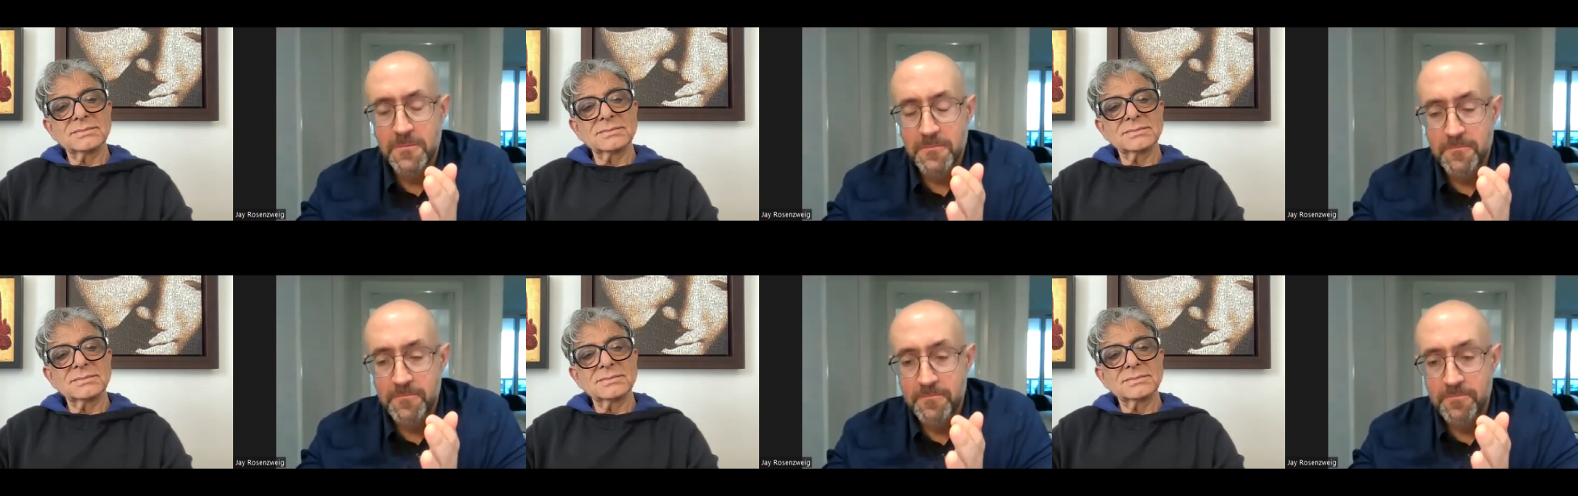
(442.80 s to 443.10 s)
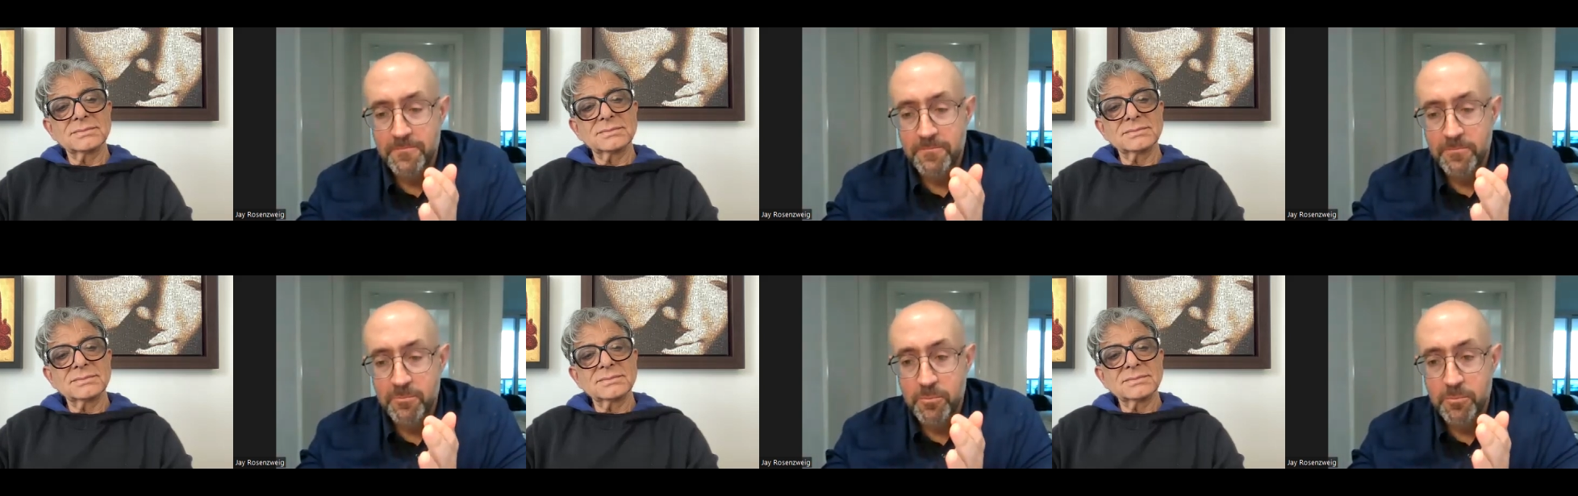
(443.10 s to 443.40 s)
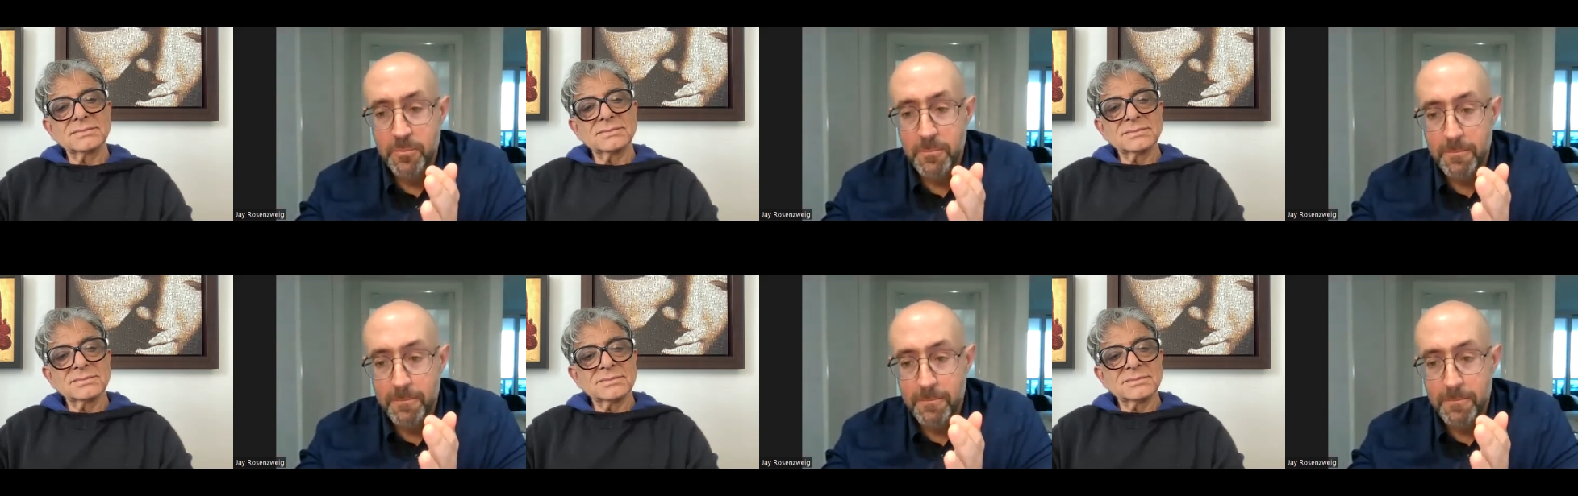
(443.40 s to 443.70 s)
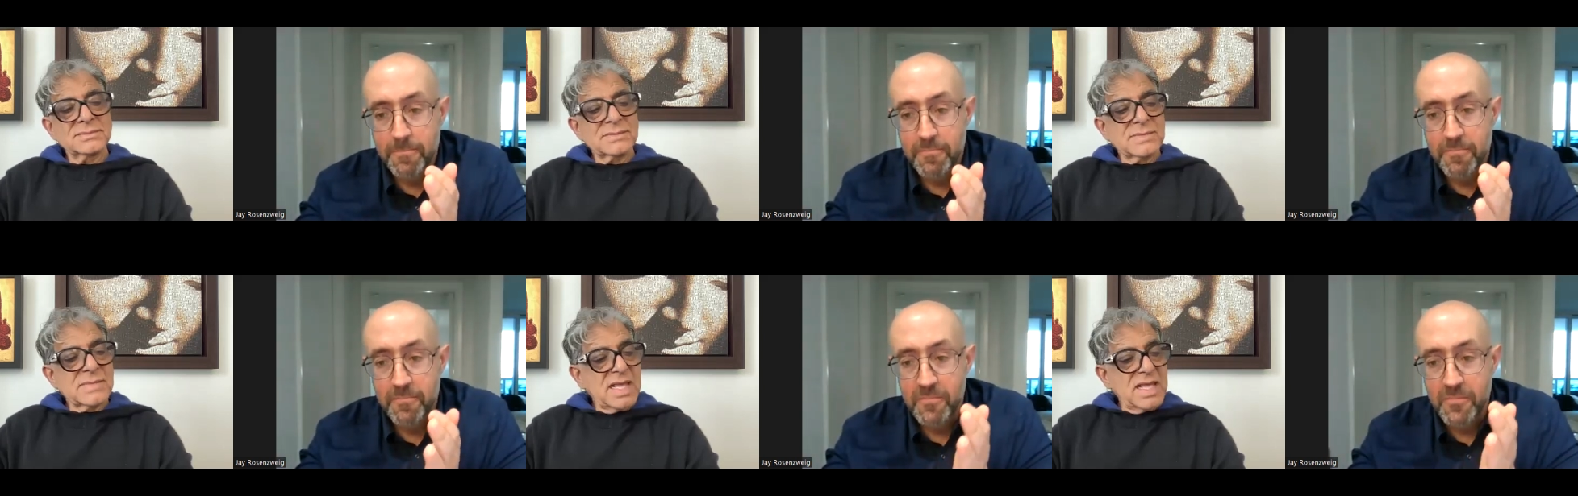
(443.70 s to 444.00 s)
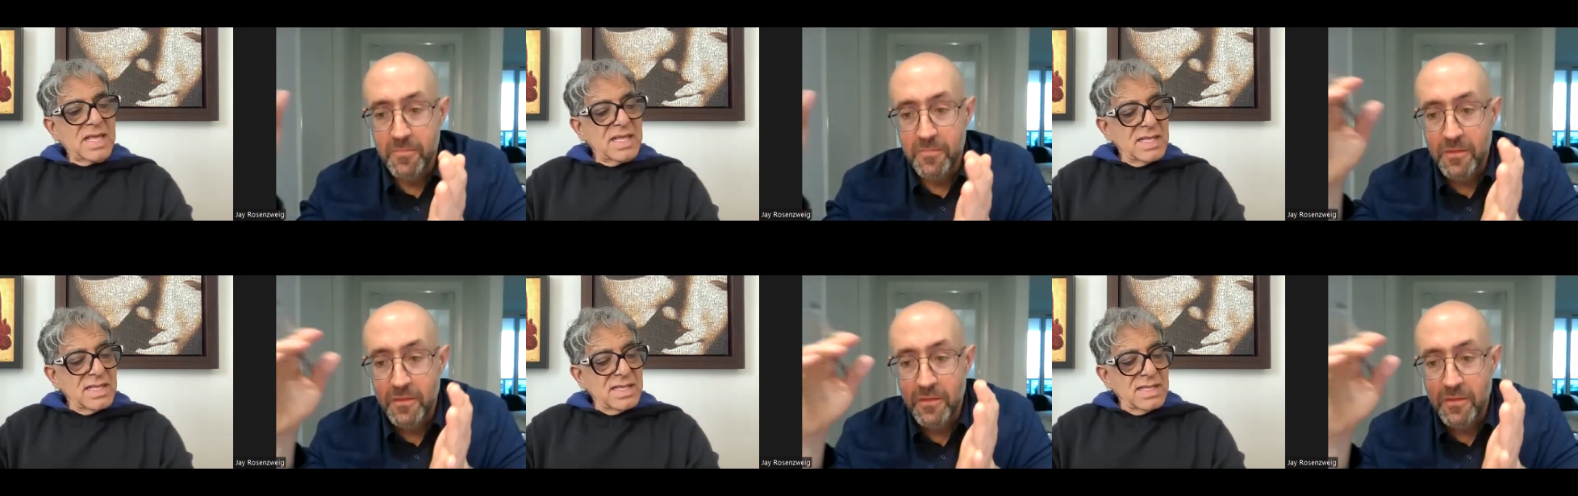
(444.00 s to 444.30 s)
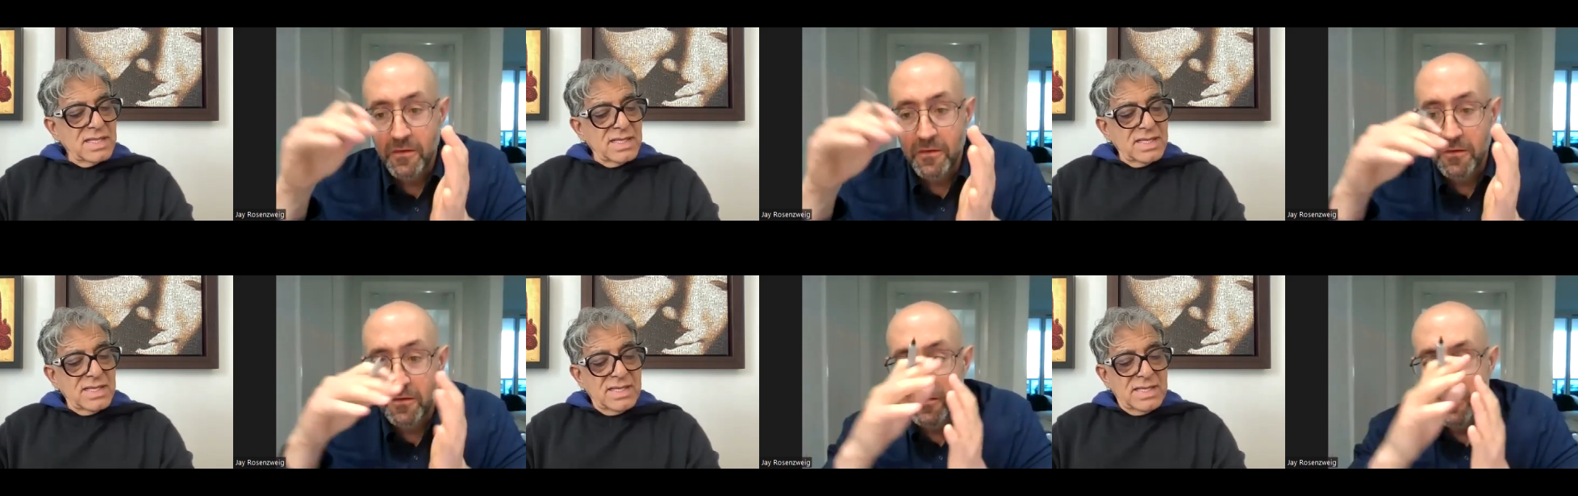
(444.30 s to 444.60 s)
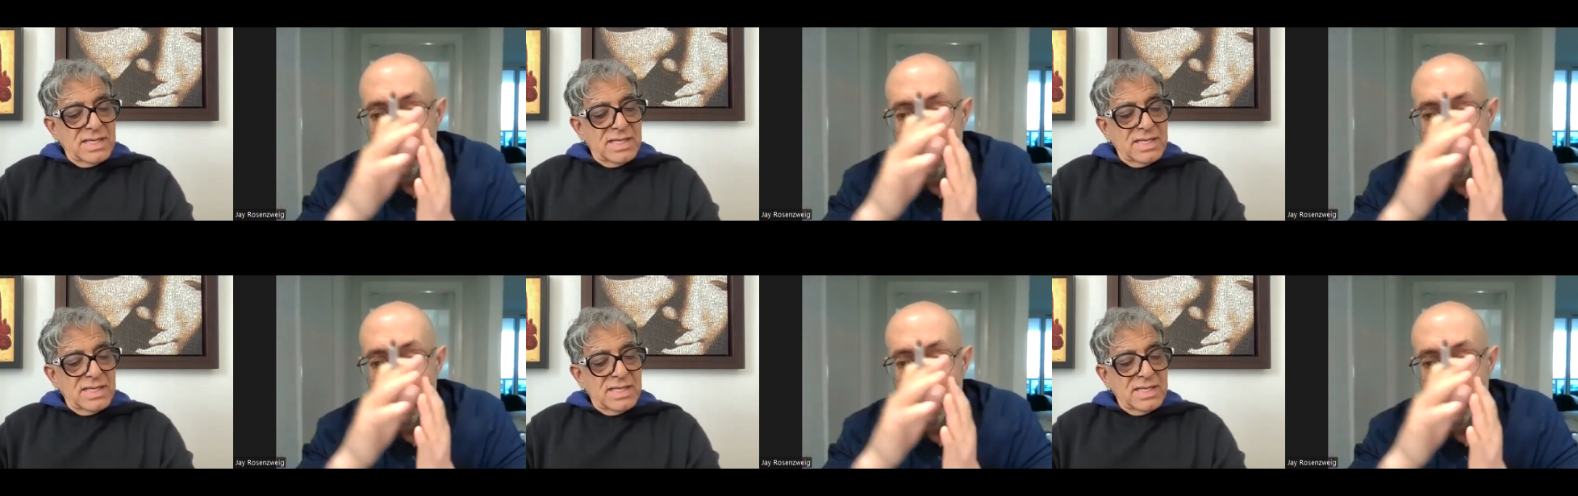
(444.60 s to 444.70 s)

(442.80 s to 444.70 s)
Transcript: No one is speaking in this clip.